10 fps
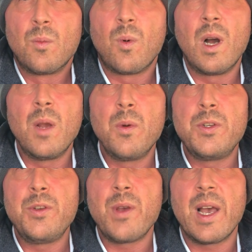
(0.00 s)
Why
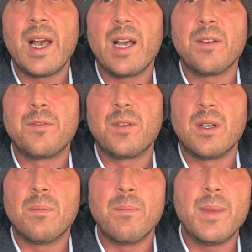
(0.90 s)
would you have
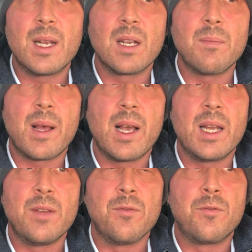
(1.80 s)
a
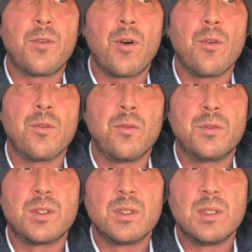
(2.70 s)
middleman
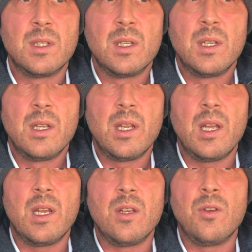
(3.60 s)
involved
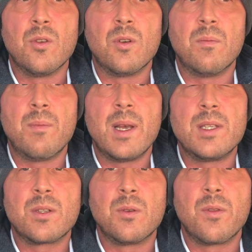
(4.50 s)
in your
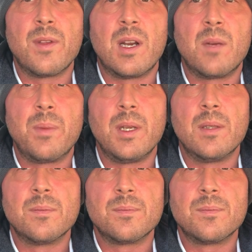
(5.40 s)
medical therapy?